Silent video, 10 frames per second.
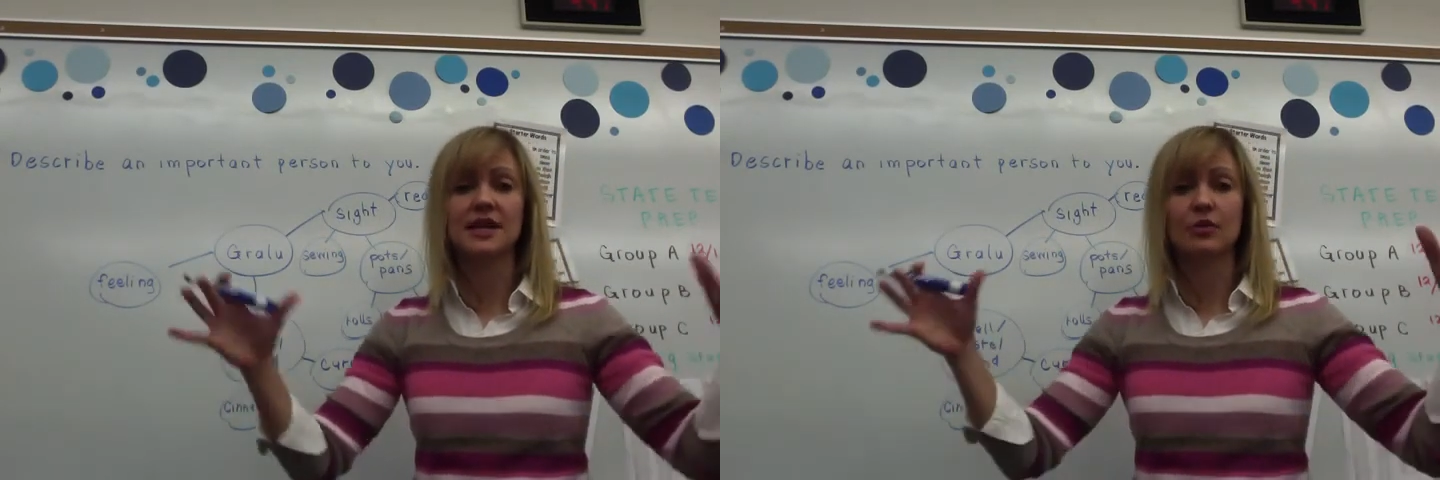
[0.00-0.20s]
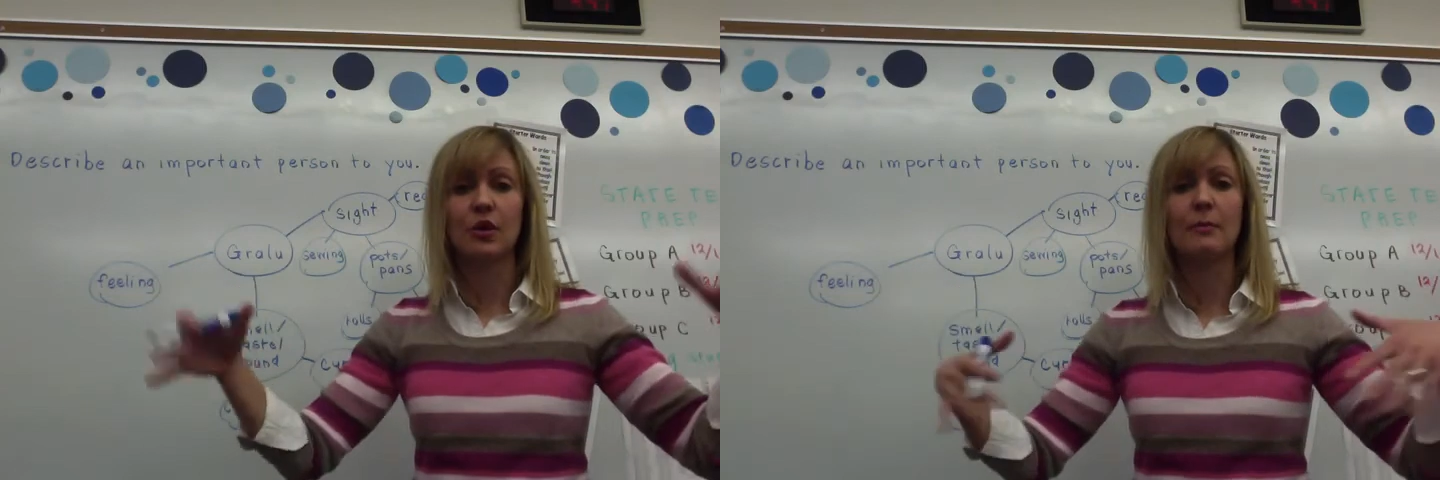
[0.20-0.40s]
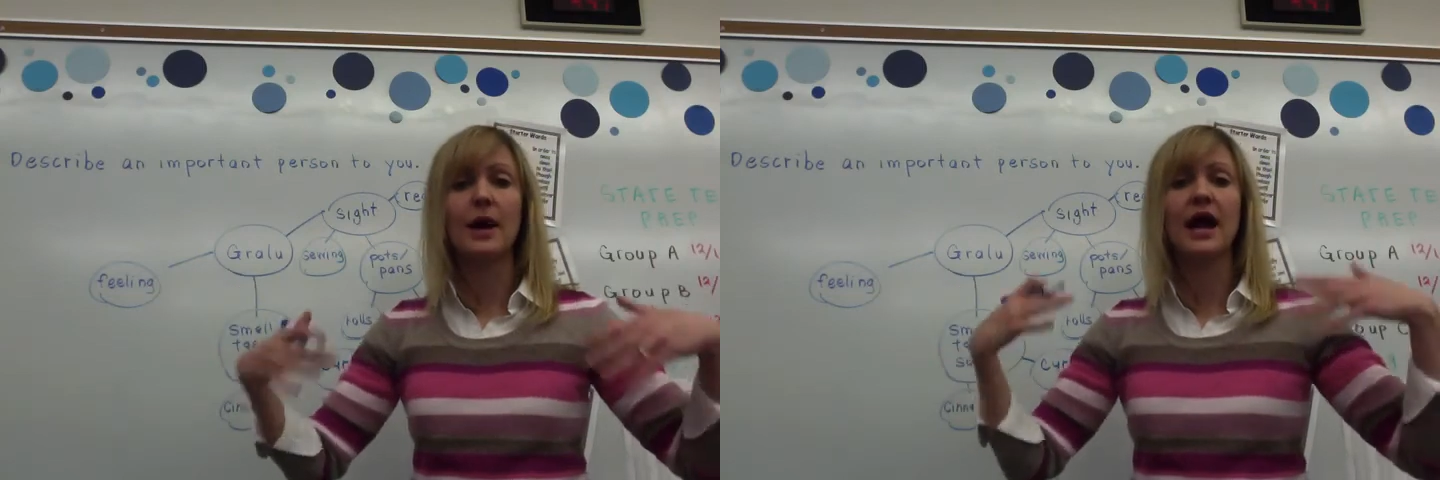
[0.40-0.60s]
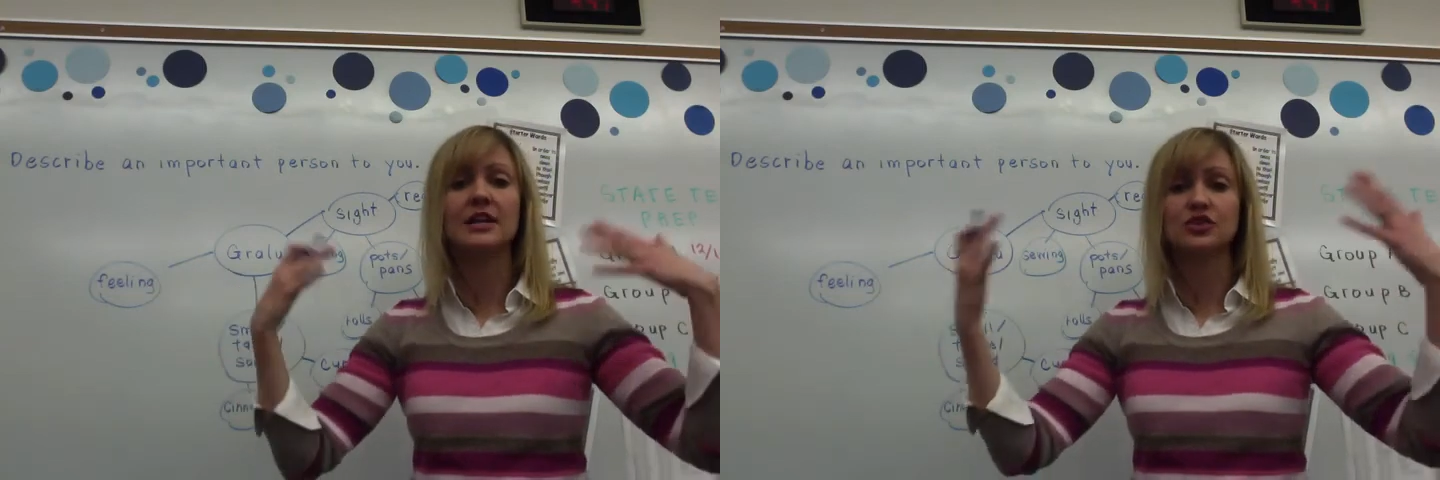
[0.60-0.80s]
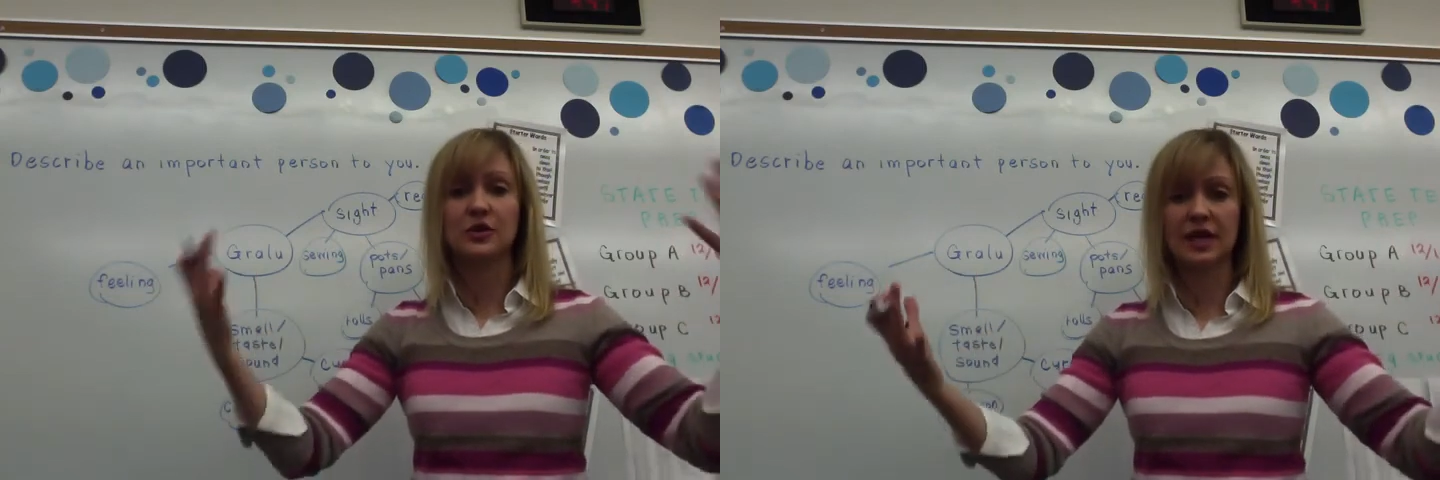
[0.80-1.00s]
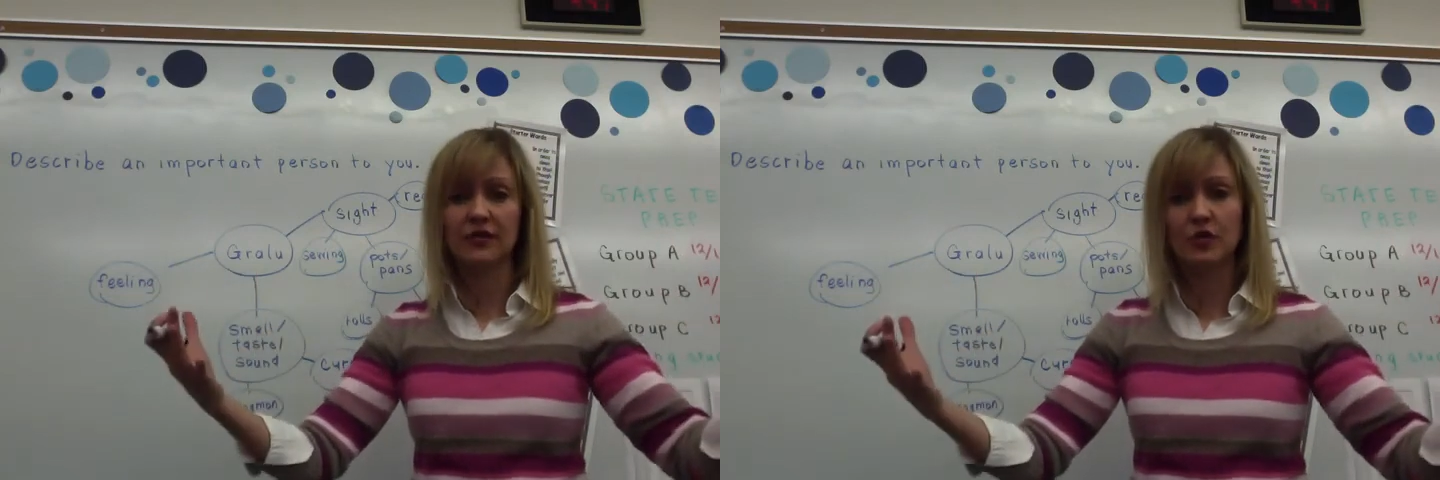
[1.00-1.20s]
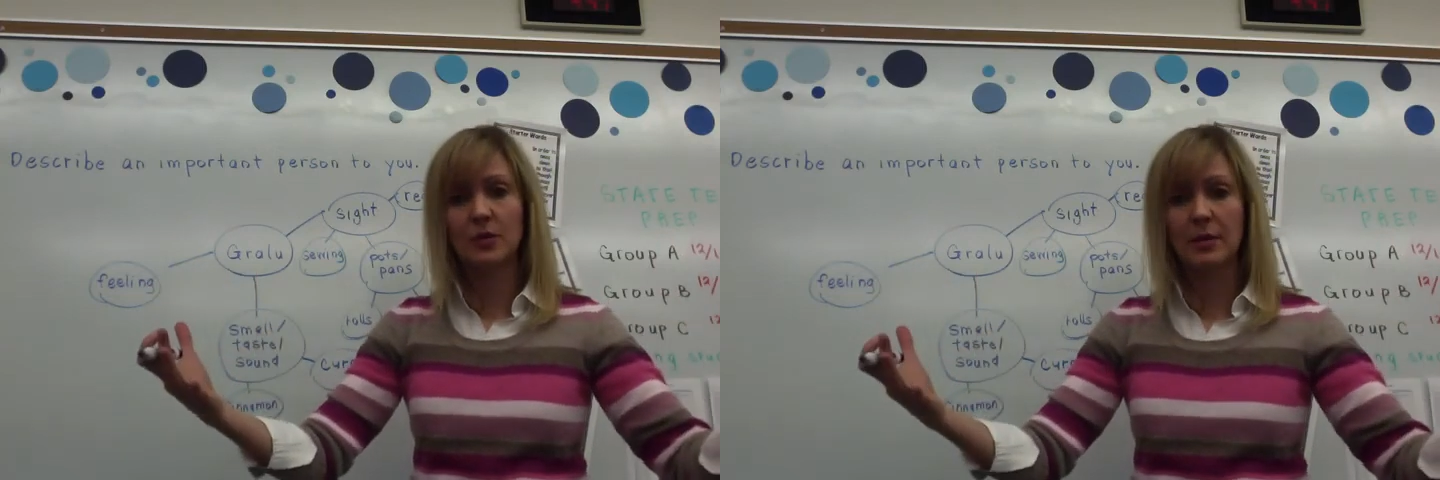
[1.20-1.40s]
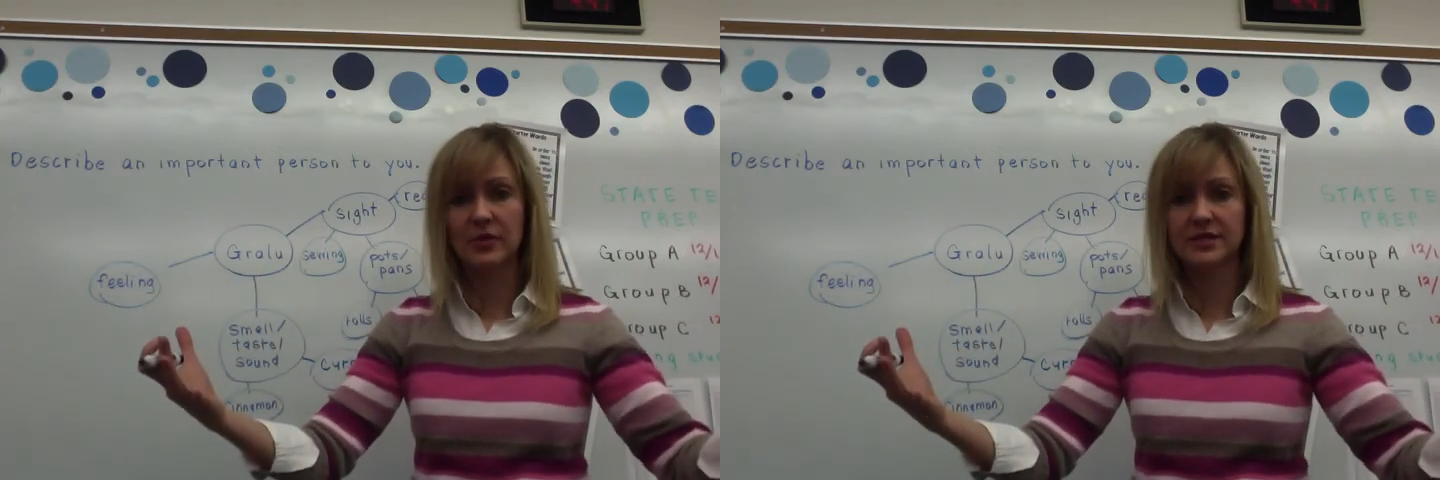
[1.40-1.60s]
that remind you and give you
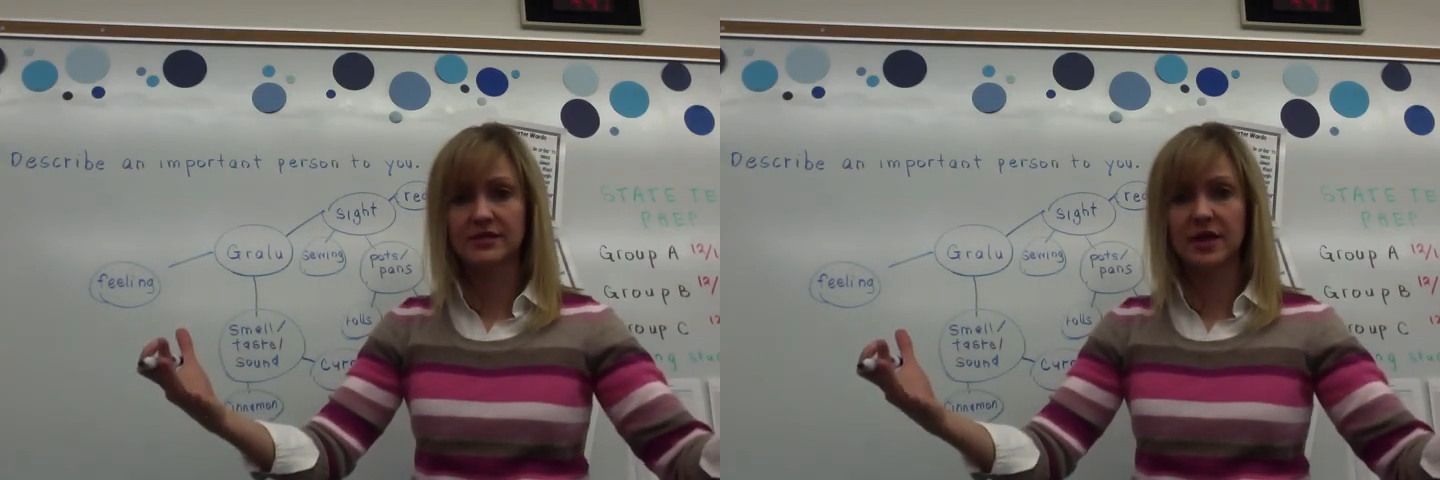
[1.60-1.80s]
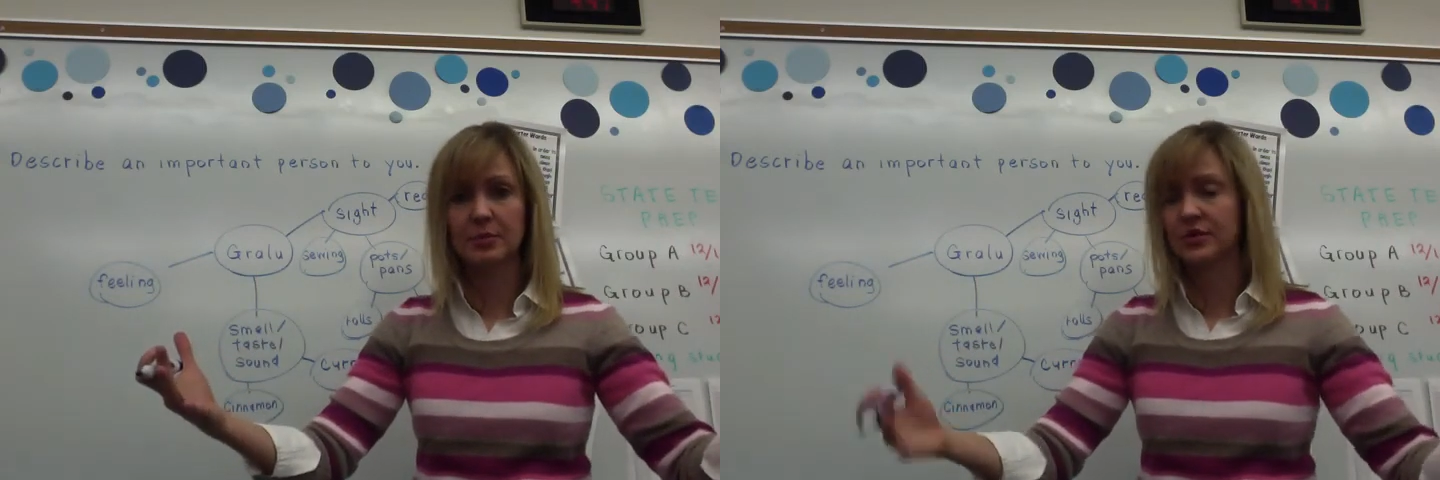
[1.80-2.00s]
memories of that